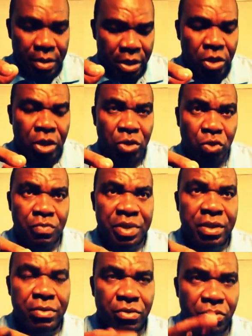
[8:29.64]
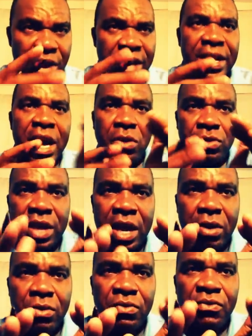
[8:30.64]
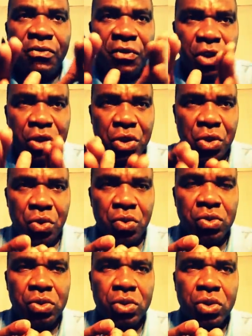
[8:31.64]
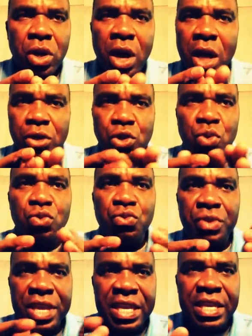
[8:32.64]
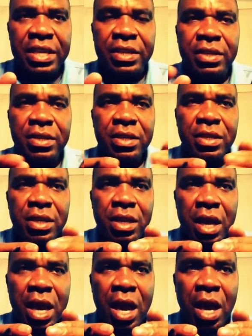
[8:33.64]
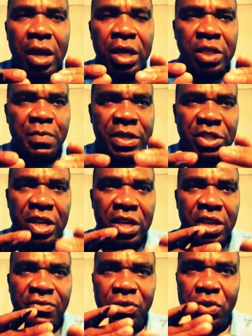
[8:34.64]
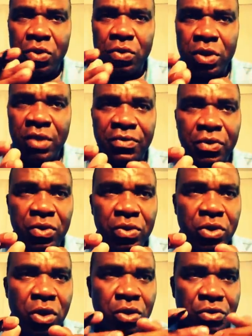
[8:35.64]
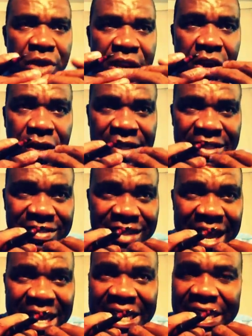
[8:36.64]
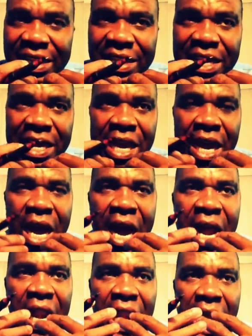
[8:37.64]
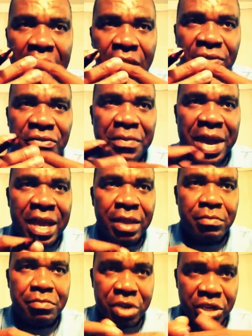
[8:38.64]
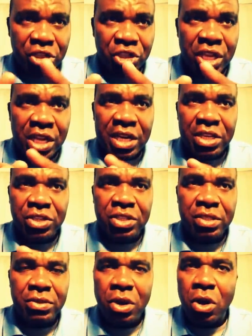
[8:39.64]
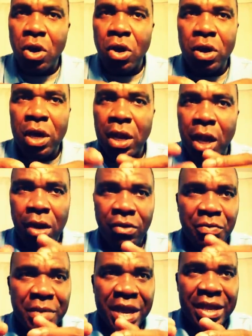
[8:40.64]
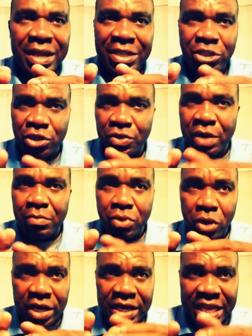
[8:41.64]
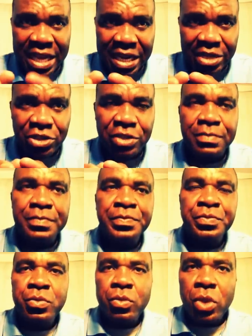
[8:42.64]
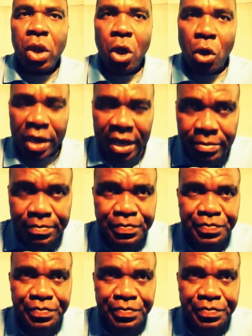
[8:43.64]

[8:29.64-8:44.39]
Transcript: it, it will be right out there for you uh, to read, uh, especially if you if you don't really understand a lot of my British English or a lot of my Nigerian broken English. Okay,